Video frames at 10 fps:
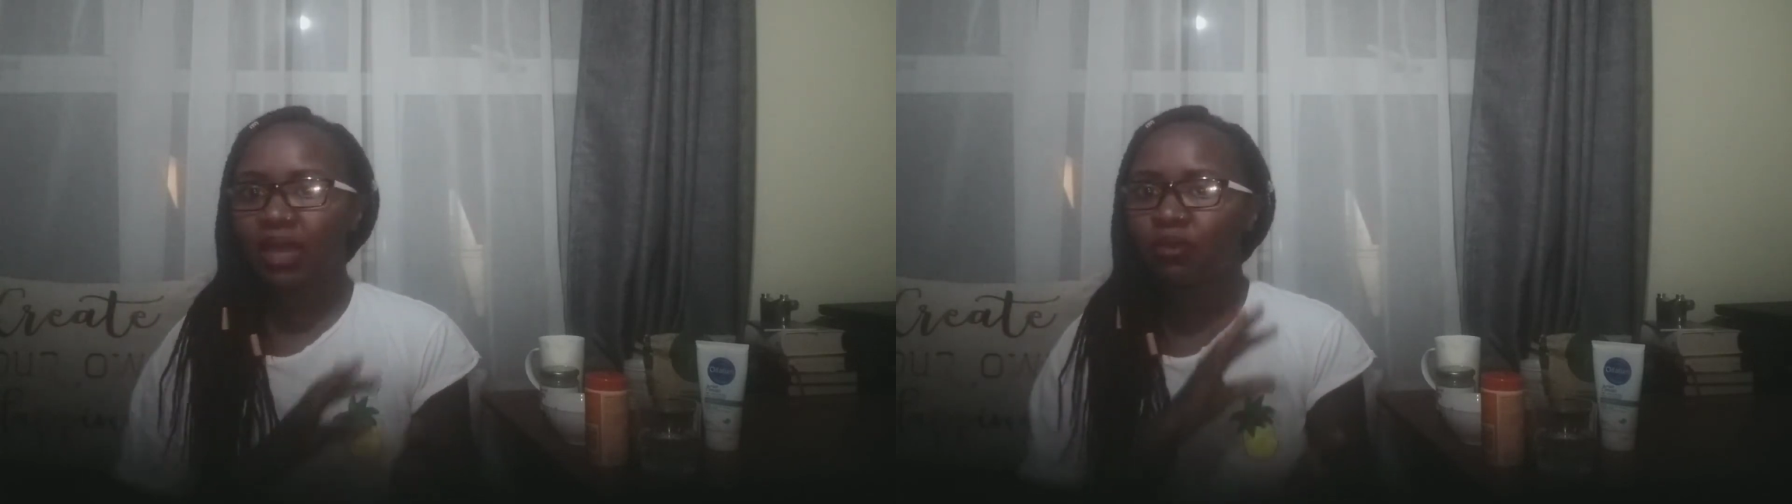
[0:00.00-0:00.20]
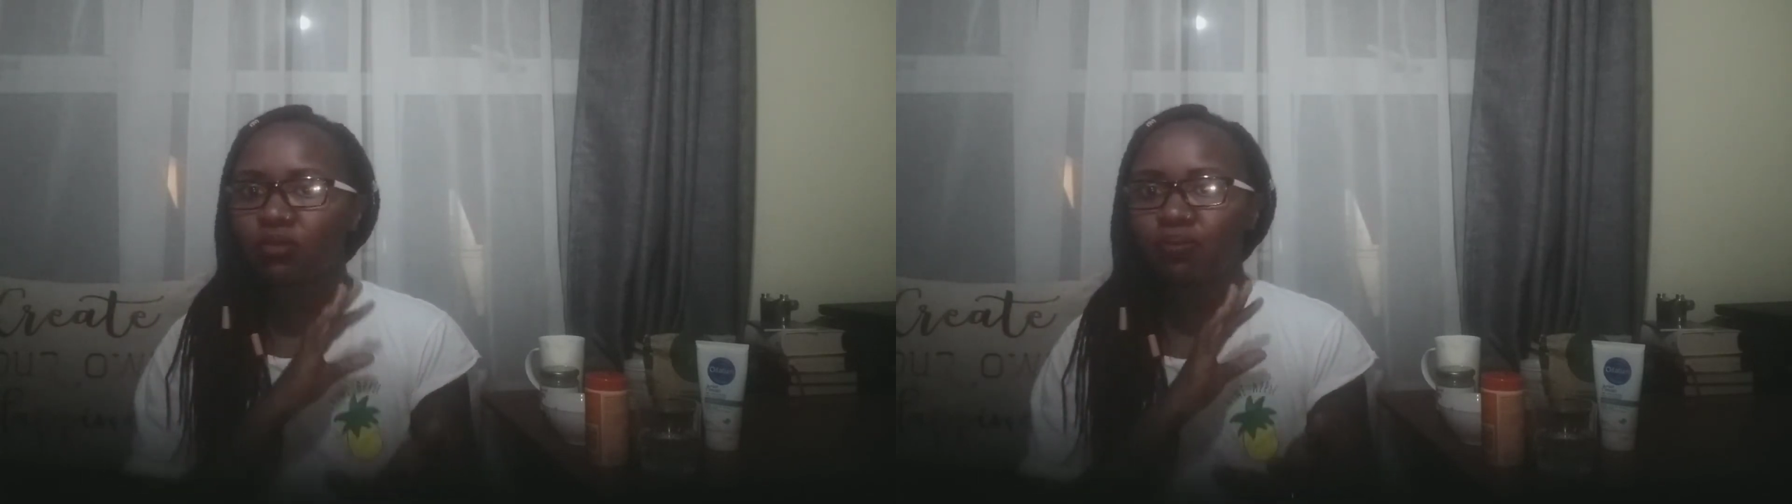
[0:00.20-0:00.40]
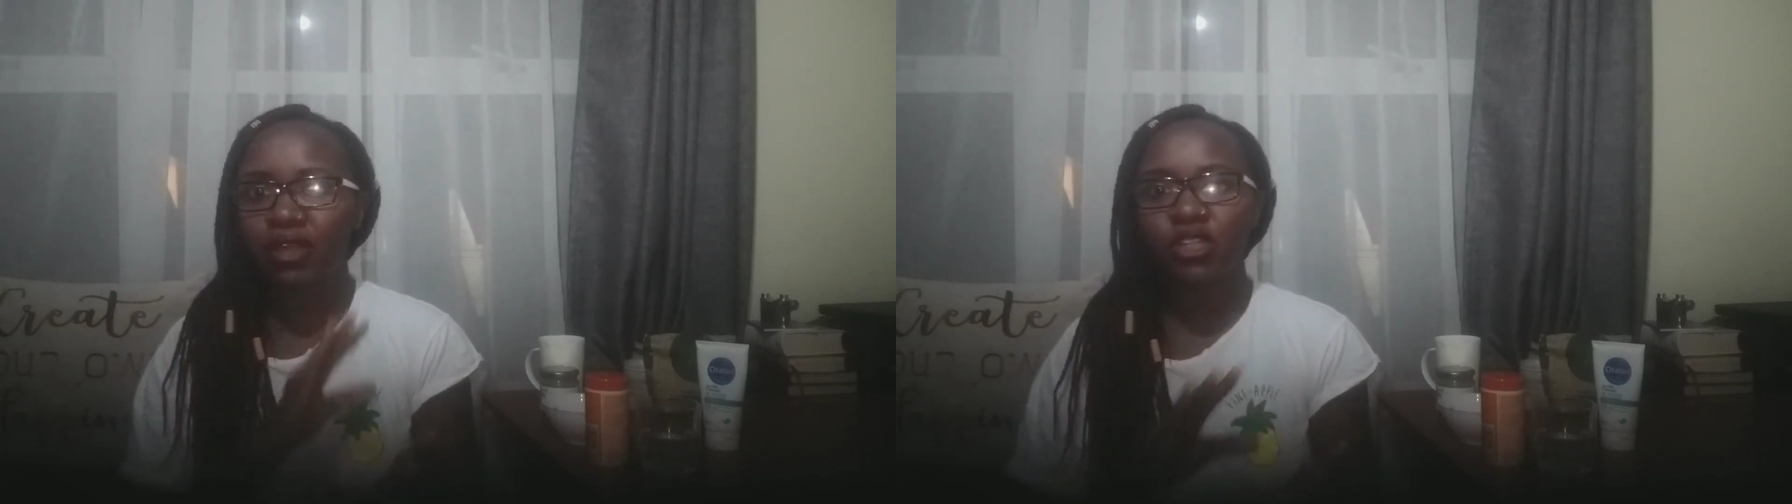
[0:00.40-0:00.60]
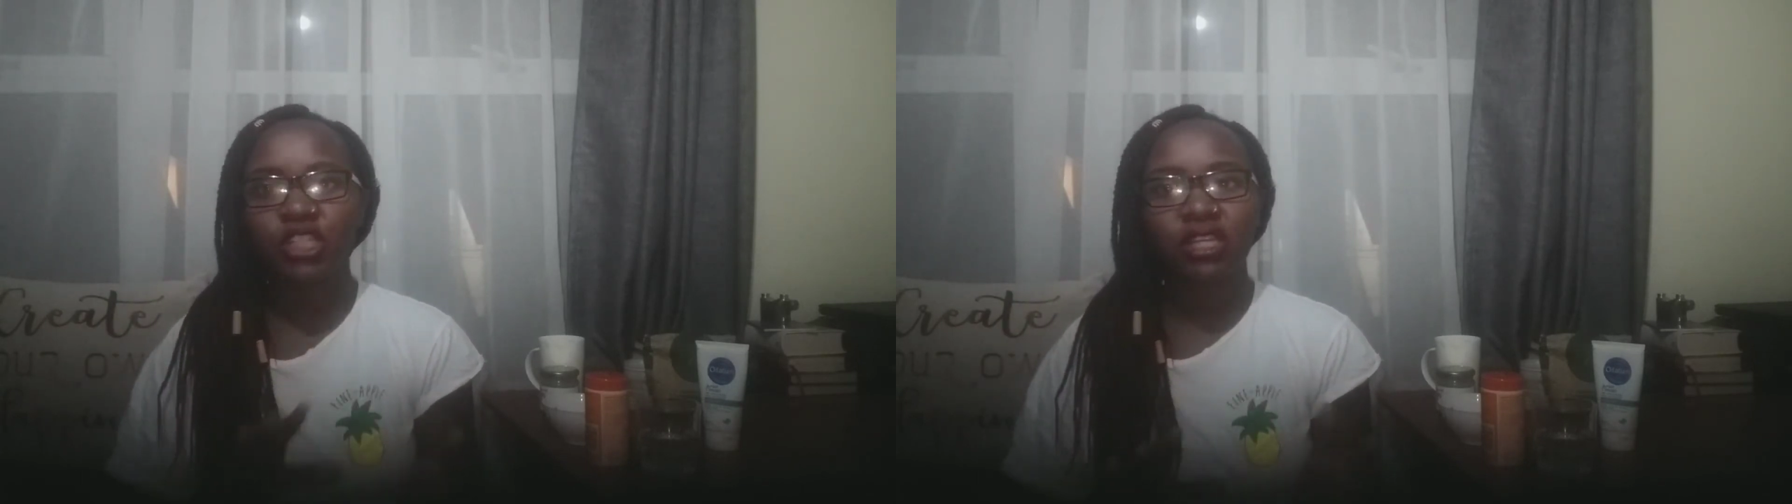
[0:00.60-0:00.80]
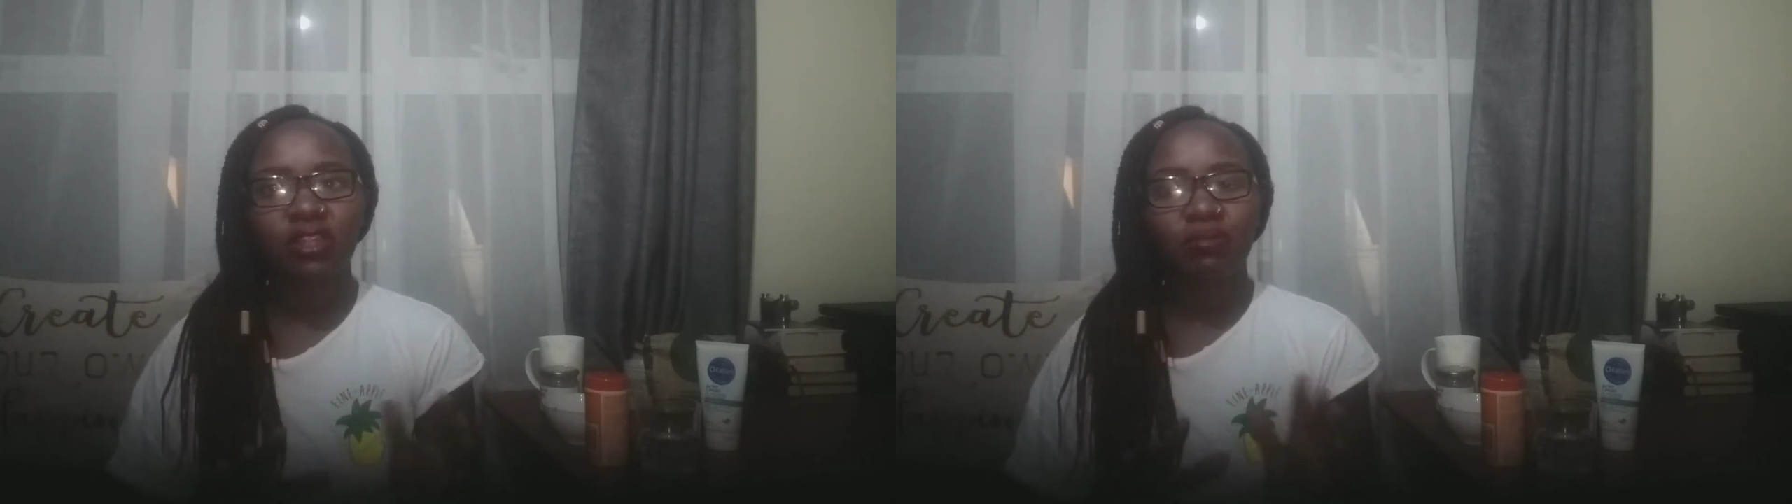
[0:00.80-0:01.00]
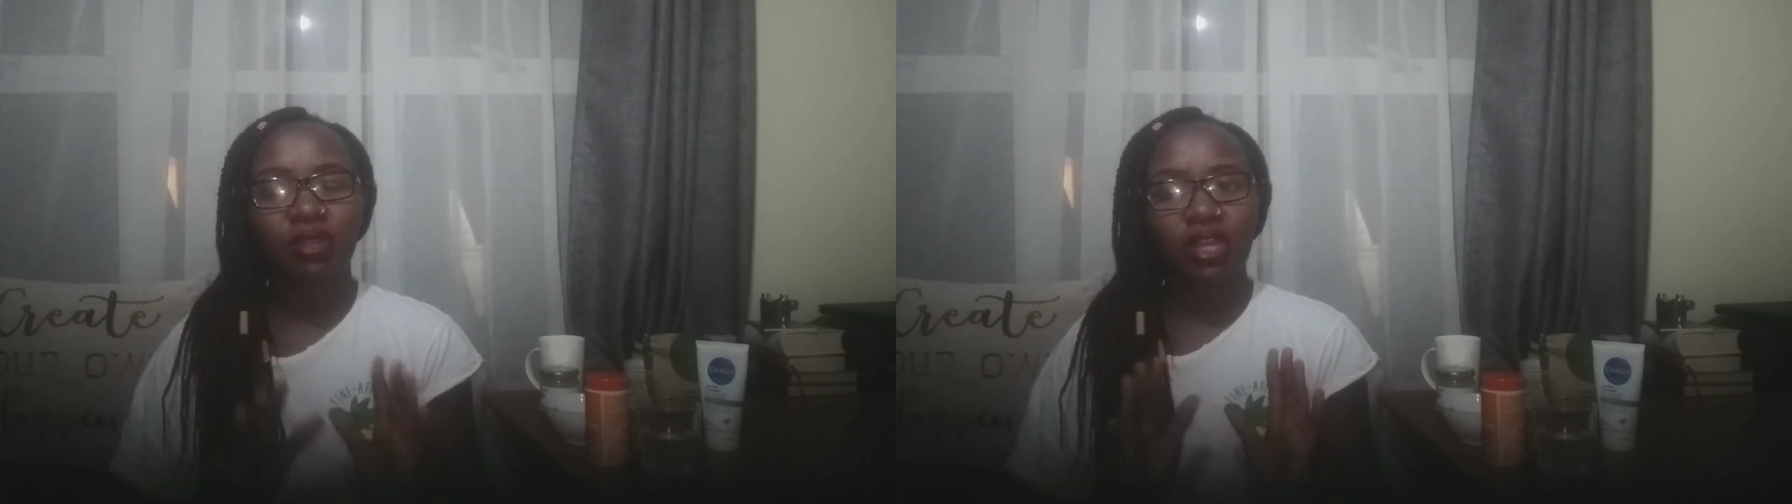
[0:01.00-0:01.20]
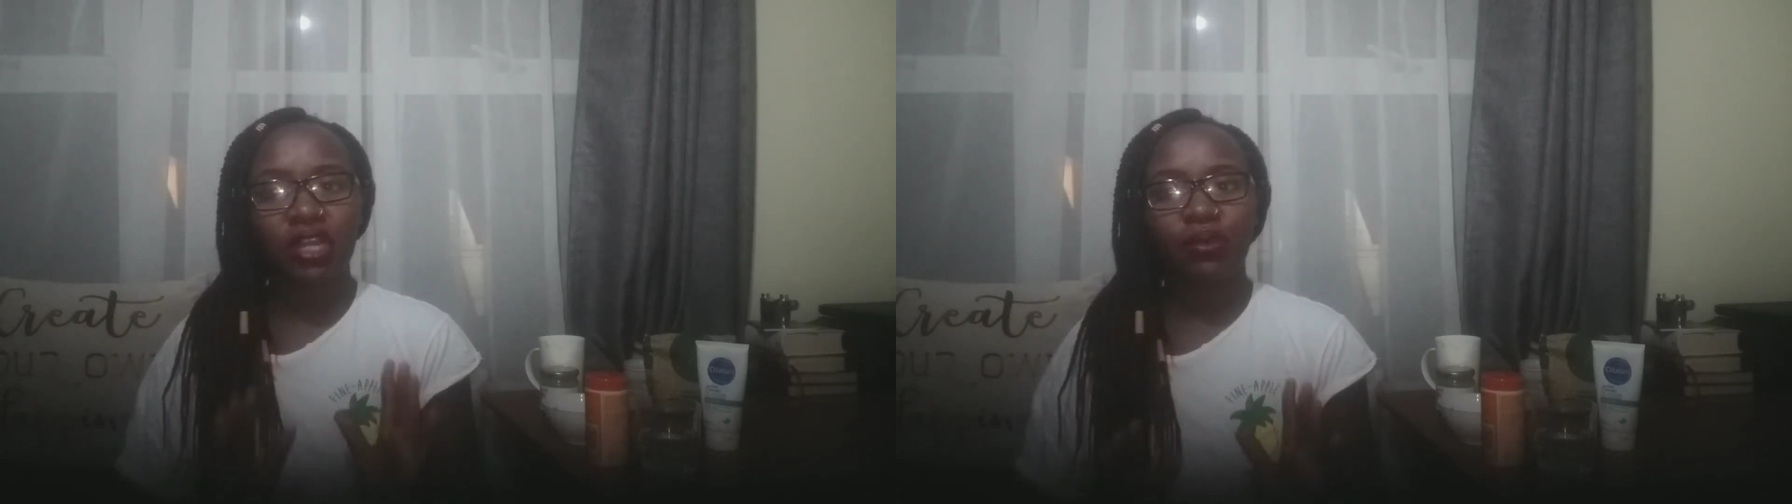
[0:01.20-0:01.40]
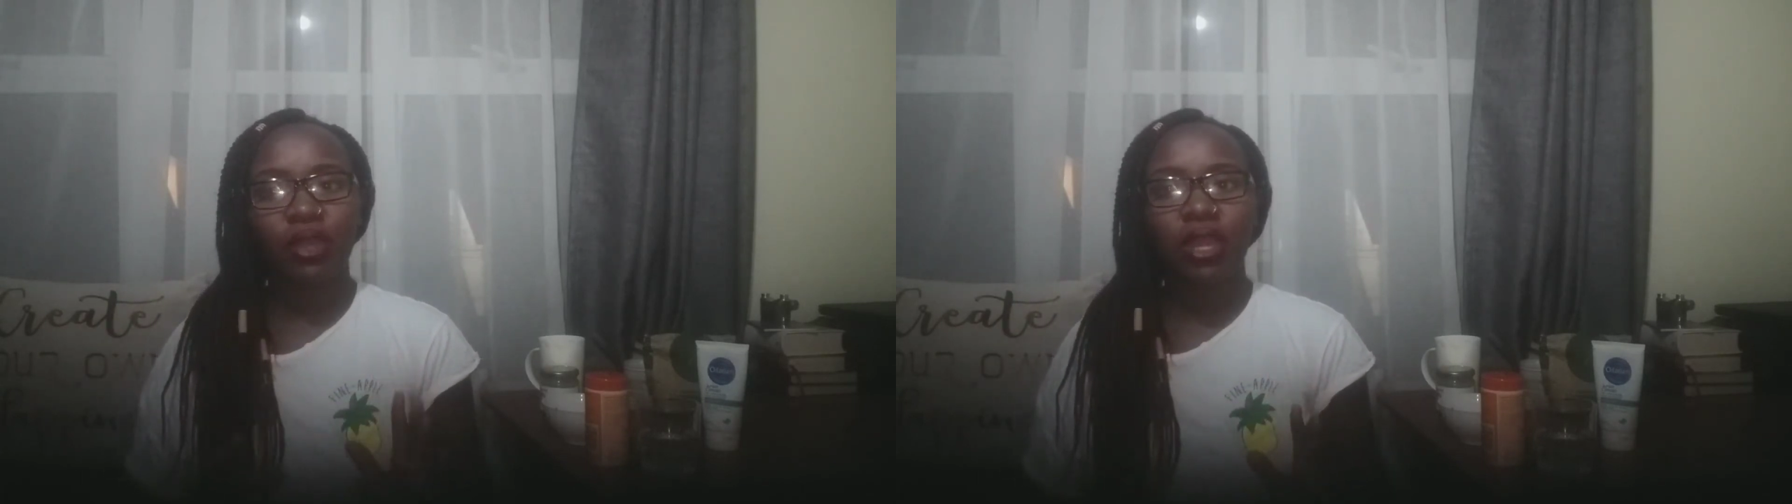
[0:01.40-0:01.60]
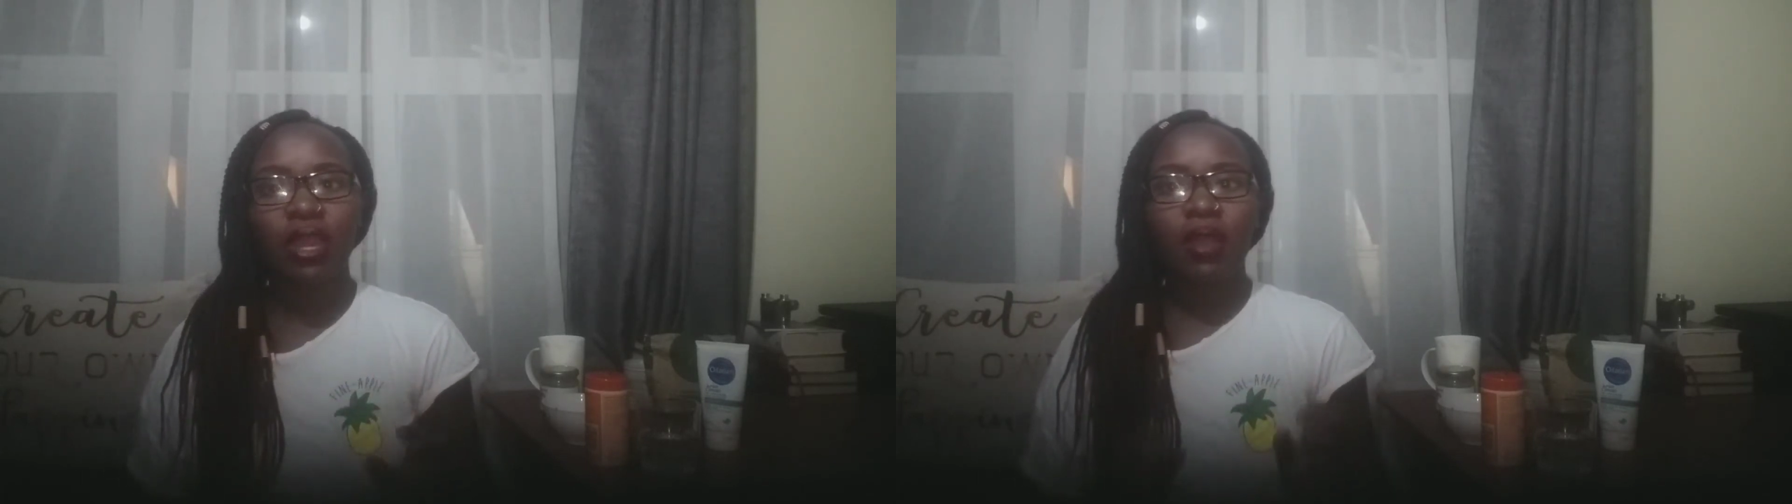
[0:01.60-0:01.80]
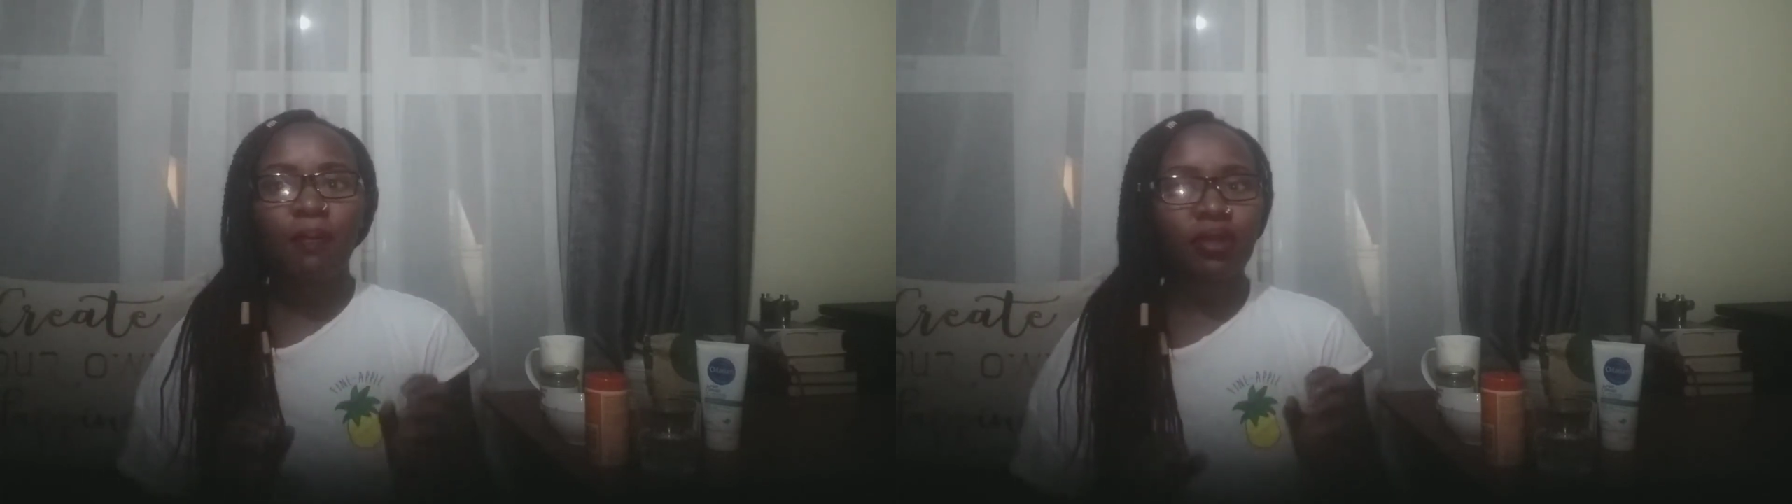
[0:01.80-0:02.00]
I'm not banishing them in any way,
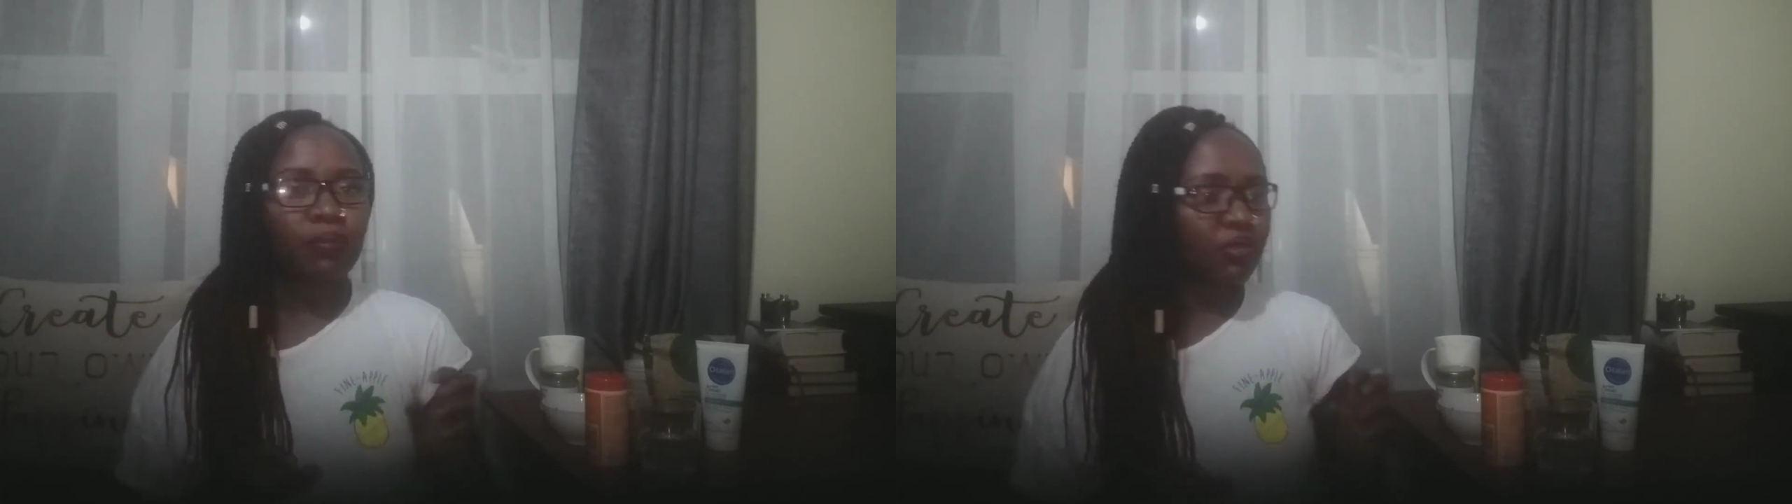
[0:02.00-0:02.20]
but I'm